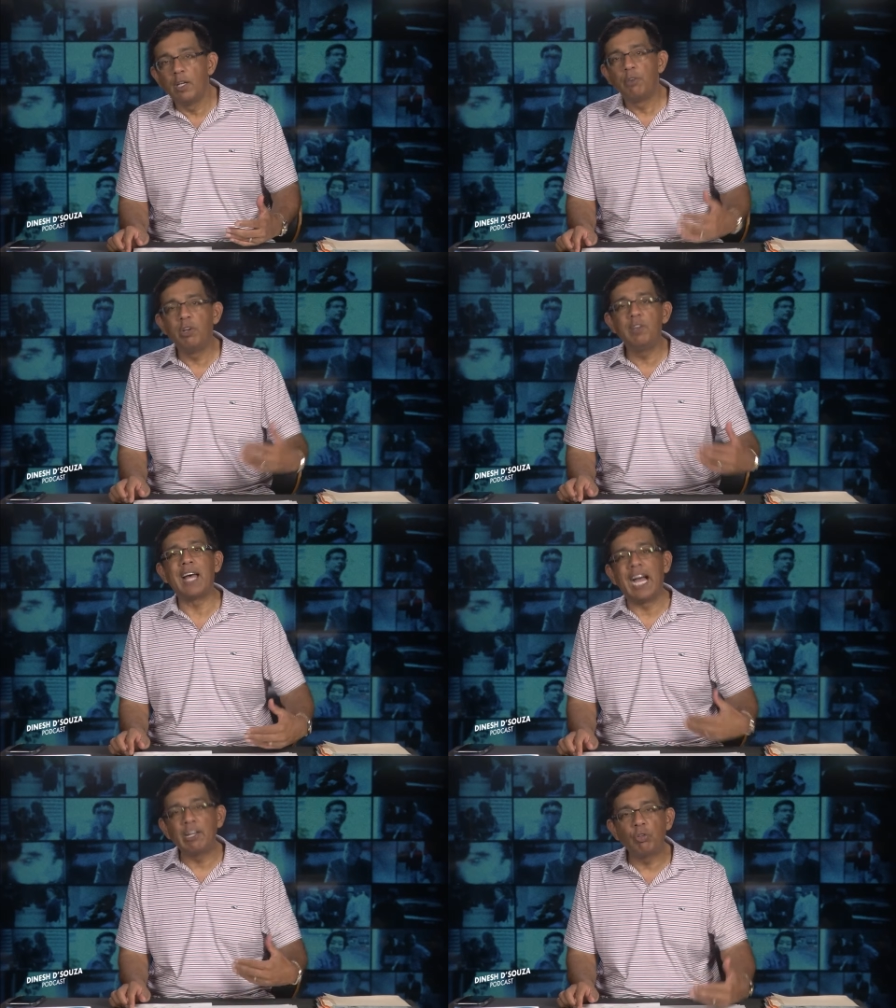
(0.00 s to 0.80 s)
She's
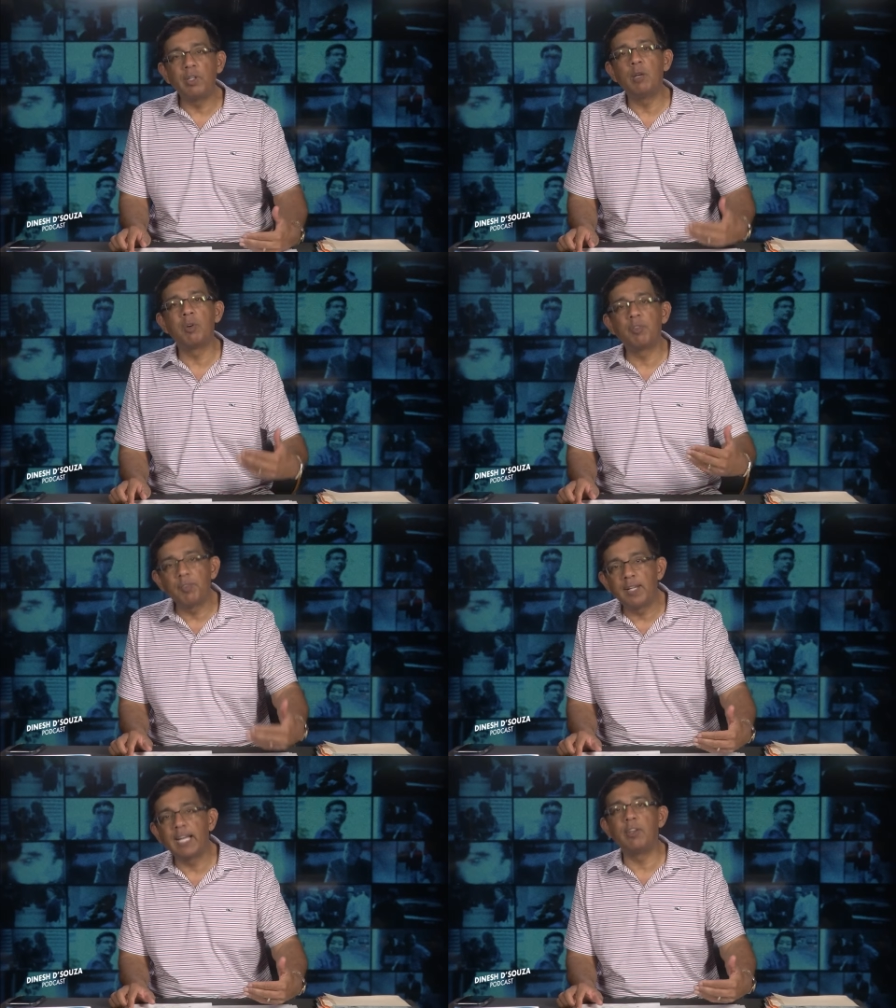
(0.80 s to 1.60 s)
actually
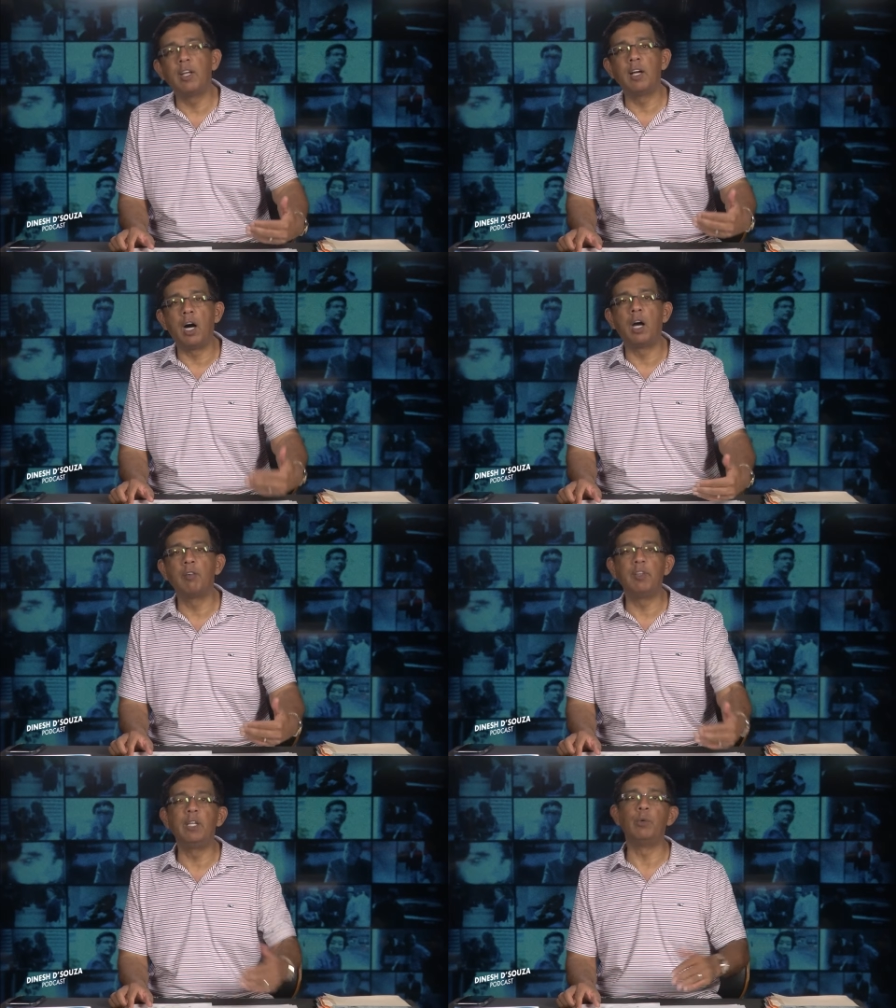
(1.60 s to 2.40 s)
reflecting our
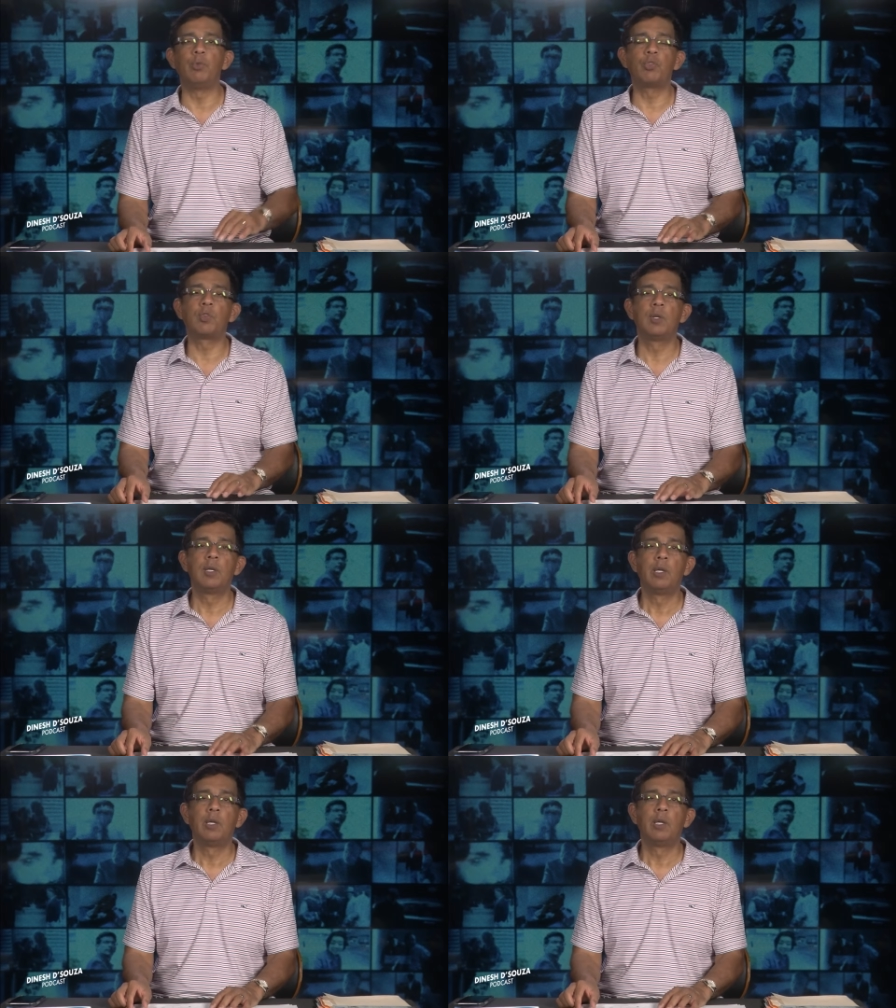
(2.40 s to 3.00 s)
views.